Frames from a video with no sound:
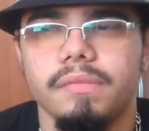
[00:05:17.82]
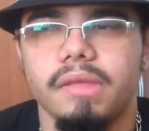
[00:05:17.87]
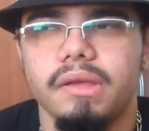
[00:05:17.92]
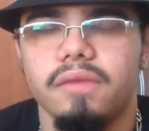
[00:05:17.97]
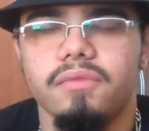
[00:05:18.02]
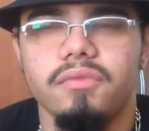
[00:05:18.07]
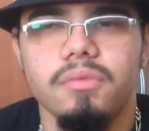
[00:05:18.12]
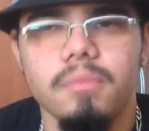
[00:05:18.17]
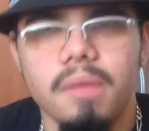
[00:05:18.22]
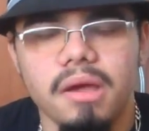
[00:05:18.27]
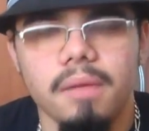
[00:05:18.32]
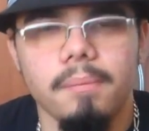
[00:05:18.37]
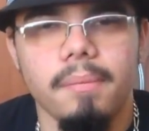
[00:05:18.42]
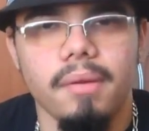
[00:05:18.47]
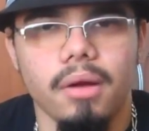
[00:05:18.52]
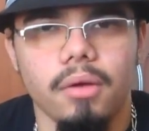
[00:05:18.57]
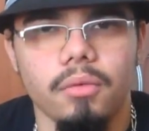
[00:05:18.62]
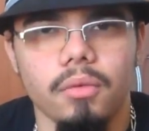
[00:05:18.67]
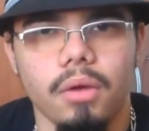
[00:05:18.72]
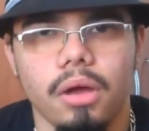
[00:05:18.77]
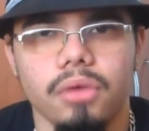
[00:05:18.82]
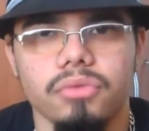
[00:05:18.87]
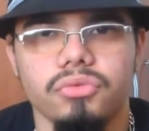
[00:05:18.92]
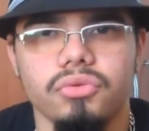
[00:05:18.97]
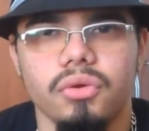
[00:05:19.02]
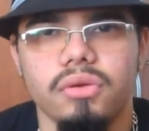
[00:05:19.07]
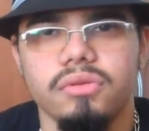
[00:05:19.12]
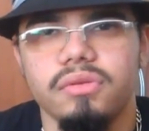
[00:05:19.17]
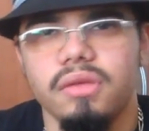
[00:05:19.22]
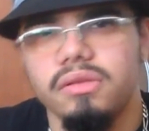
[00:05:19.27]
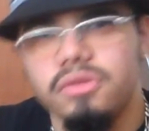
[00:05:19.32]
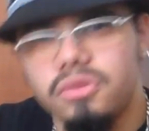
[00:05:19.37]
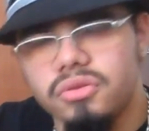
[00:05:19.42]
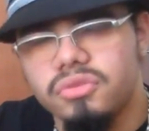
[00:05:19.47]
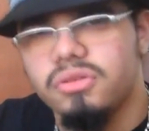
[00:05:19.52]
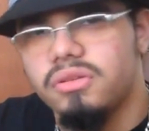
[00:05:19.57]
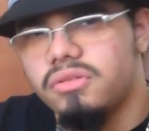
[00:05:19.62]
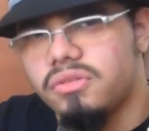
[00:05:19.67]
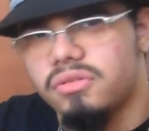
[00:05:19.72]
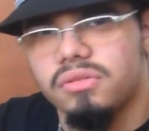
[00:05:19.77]
like if you make a wrong choice, it
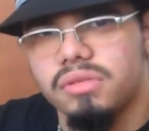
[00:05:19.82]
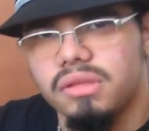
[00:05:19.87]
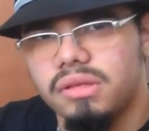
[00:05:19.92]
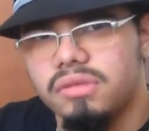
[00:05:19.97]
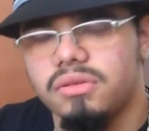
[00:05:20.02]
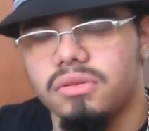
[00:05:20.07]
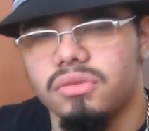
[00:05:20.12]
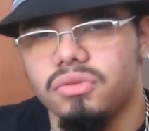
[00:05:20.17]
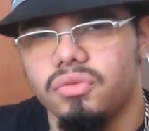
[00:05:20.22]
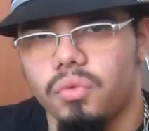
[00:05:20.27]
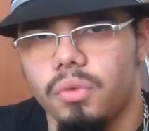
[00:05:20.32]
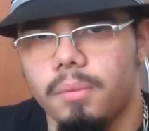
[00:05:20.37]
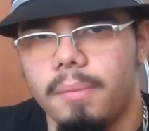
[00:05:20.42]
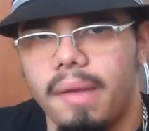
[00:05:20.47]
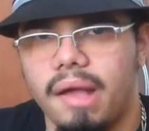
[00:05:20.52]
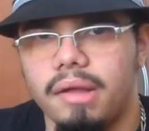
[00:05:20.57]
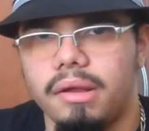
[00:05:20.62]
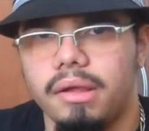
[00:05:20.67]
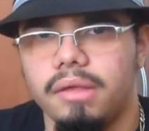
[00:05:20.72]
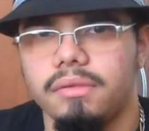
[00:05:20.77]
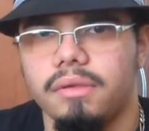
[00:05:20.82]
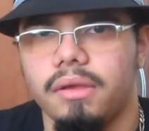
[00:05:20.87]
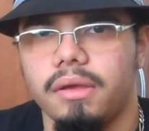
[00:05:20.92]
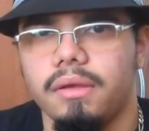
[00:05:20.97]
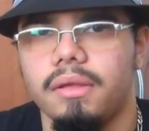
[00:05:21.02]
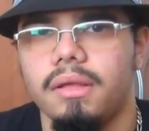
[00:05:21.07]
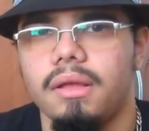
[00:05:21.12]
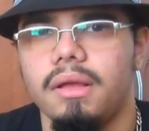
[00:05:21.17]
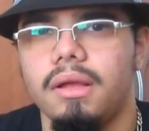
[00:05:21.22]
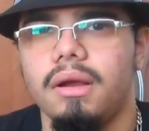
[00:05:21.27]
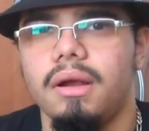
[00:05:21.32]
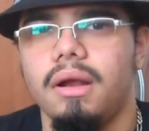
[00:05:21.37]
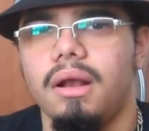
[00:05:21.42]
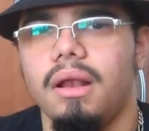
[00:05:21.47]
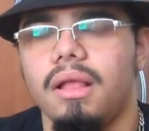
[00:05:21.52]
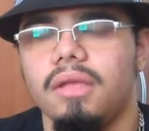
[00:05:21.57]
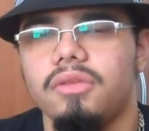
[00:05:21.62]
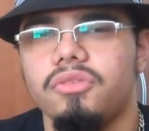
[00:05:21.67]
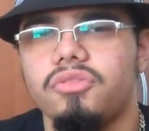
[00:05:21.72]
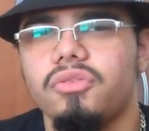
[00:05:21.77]
usually just leads you into a bad ending.
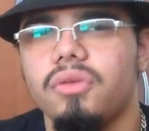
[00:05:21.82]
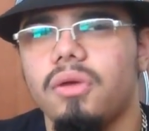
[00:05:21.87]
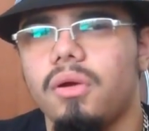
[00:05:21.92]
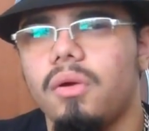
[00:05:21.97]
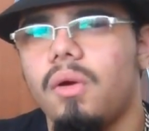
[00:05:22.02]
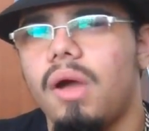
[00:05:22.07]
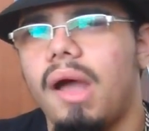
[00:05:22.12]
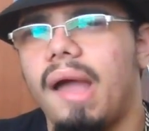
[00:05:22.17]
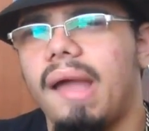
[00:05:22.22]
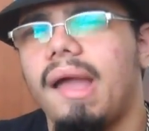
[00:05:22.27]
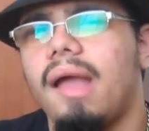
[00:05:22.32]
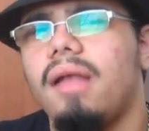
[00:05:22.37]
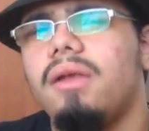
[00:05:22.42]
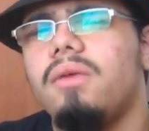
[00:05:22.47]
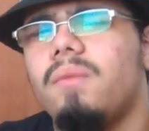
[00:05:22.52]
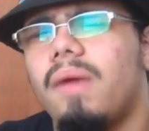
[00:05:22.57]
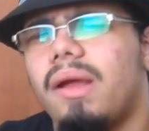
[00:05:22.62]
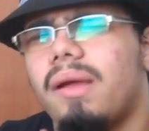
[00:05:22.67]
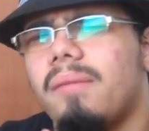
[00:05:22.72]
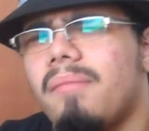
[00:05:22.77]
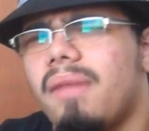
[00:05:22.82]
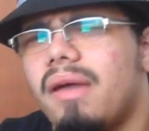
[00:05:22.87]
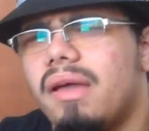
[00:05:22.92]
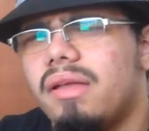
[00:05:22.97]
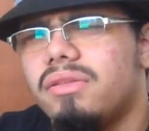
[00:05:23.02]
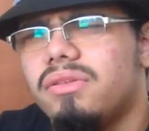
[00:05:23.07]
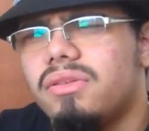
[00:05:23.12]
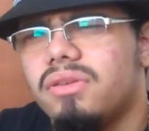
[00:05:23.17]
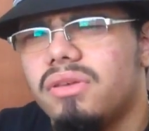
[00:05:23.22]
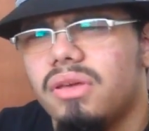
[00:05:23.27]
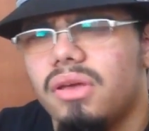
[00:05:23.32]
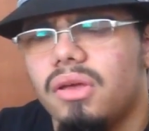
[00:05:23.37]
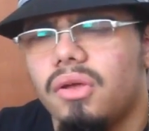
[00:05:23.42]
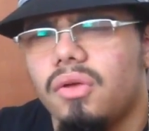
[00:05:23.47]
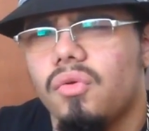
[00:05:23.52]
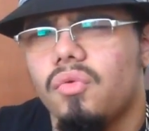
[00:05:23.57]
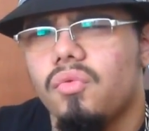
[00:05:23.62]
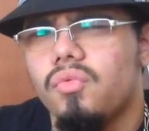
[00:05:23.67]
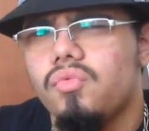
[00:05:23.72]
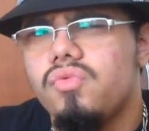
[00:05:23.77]
So I kind of recommend
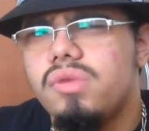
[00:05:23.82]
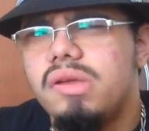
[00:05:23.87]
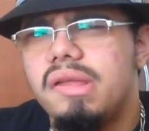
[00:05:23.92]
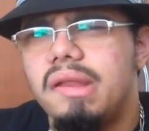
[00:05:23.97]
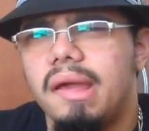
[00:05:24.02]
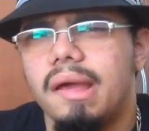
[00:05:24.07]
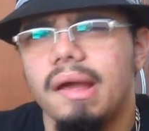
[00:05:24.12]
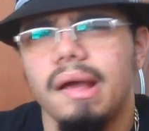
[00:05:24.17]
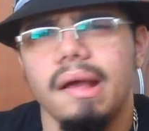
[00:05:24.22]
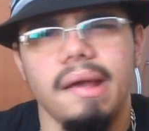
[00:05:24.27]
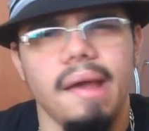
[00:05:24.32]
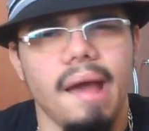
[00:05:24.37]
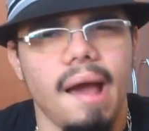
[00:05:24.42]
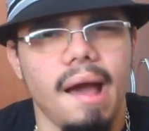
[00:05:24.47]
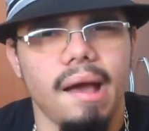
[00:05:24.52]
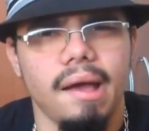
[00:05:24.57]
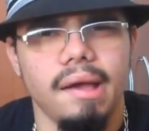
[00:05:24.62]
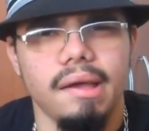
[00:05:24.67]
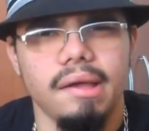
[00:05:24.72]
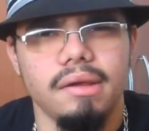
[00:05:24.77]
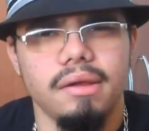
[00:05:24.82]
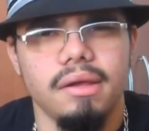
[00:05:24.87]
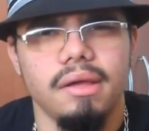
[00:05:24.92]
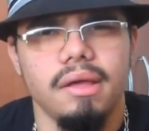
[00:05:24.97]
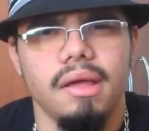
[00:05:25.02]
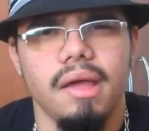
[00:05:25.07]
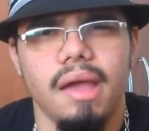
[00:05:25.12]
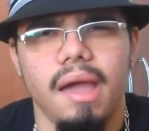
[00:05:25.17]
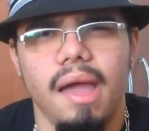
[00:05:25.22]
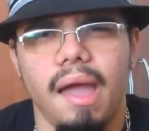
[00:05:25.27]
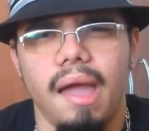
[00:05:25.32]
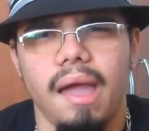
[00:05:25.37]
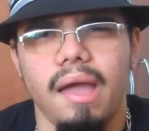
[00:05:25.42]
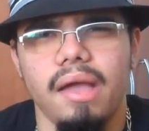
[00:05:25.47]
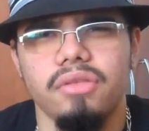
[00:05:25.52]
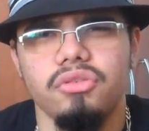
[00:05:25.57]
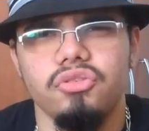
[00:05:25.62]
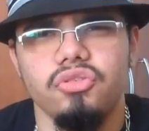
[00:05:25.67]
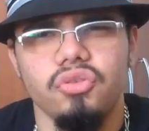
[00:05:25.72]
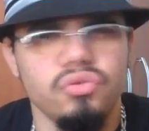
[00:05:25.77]
reading a guide
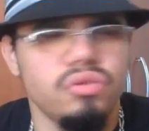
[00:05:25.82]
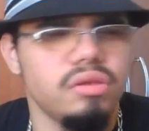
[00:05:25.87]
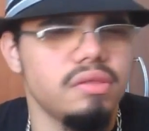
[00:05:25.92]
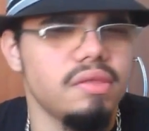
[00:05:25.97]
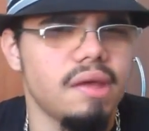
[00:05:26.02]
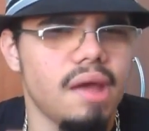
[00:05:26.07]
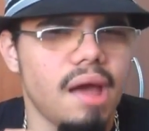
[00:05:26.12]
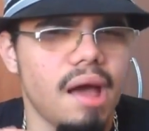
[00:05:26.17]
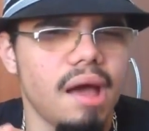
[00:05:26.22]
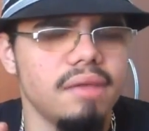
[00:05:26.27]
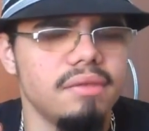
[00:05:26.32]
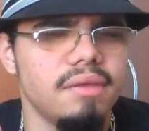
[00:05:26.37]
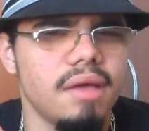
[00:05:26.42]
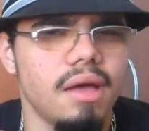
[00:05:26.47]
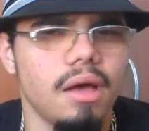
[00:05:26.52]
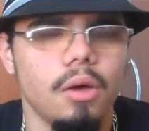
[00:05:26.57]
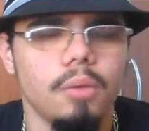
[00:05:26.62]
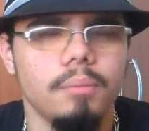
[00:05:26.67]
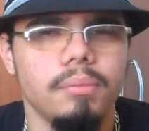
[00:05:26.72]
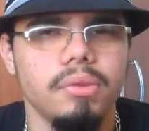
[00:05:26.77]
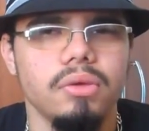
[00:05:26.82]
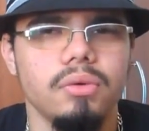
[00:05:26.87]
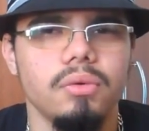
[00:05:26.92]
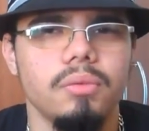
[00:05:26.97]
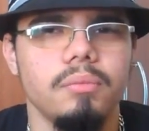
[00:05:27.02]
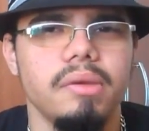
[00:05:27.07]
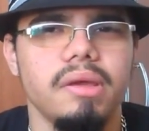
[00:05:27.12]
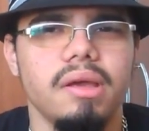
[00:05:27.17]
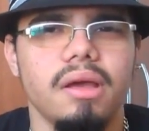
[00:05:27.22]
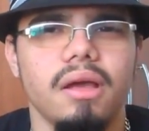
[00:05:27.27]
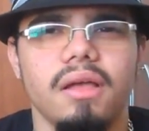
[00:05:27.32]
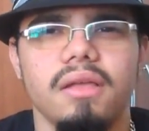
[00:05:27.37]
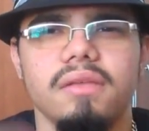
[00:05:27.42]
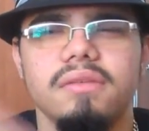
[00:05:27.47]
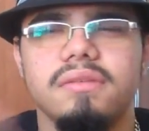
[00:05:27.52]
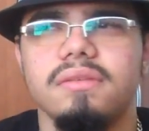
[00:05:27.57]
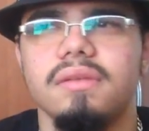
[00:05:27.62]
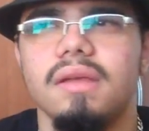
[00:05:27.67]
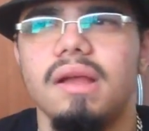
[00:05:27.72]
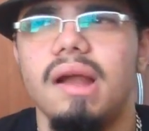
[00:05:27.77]
and using the guide to help you,
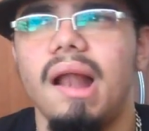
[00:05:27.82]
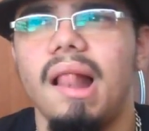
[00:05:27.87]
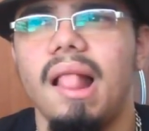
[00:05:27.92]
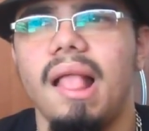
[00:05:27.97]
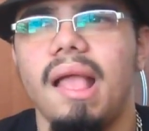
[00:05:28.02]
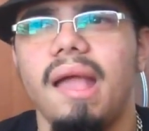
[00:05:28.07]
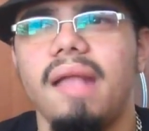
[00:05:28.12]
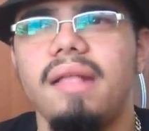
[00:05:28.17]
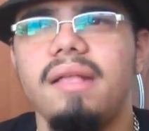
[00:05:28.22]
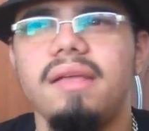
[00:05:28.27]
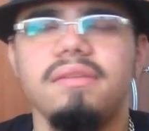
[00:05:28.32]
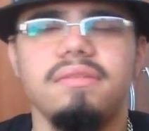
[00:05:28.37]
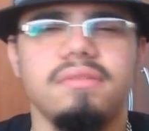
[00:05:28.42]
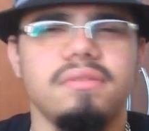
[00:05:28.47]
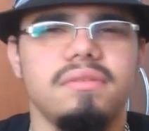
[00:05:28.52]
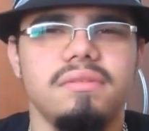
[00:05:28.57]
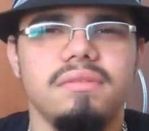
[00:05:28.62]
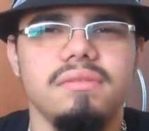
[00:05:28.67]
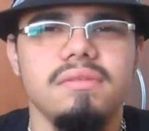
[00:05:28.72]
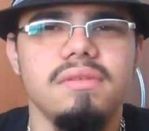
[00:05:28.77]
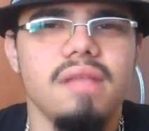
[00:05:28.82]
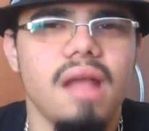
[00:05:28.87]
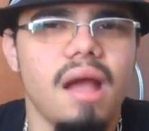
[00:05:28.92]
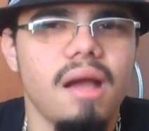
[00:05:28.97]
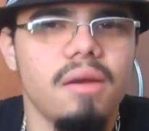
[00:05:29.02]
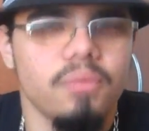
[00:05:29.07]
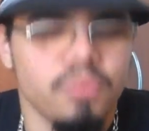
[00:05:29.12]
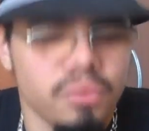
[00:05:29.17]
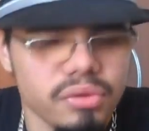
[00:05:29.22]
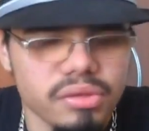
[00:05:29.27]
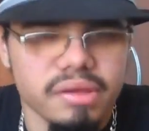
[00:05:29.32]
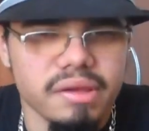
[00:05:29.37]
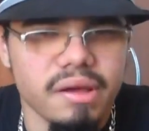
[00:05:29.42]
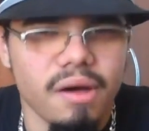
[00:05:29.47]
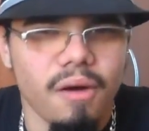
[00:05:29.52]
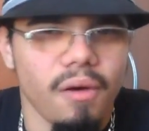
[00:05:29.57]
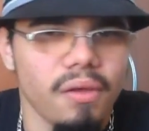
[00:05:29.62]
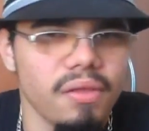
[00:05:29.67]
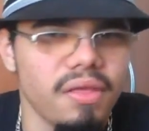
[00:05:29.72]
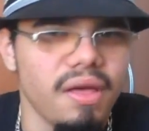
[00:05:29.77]
because it is not really
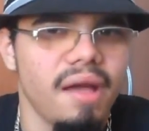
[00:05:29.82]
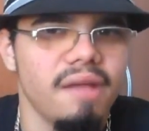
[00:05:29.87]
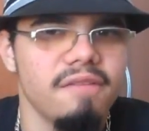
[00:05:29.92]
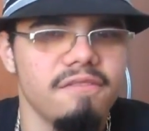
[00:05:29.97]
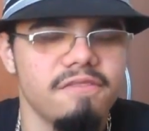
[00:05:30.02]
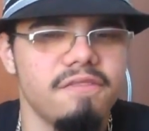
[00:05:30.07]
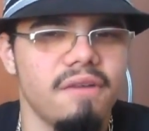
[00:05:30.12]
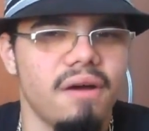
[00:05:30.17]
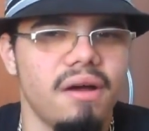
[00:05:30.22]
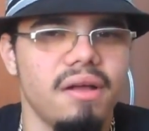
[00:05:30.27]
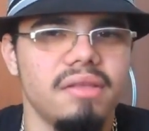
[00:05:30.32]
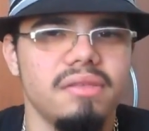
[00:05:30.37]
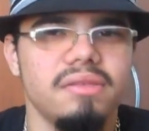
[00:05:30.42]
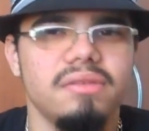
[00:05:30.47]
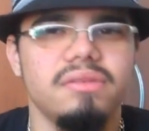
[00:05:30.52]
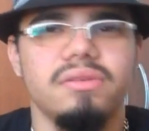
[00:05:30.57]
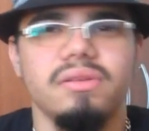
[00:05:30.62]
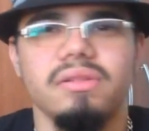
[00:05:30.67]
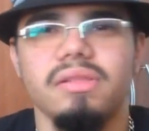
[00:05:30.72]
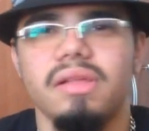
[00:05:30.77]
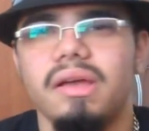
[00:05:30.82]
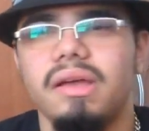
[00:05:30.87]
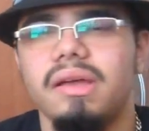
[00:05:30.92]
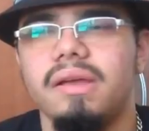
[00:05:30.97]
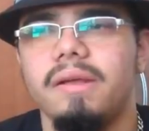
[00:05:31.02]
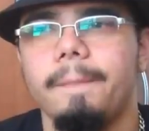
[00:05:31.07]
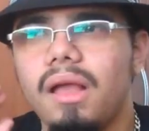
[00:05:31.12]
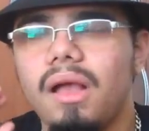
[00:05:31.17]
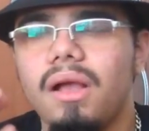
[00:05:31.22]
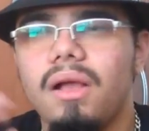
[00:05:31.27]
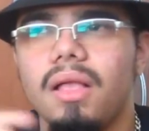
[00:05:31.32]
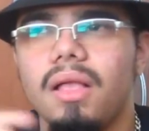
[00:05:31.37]
all that fun to like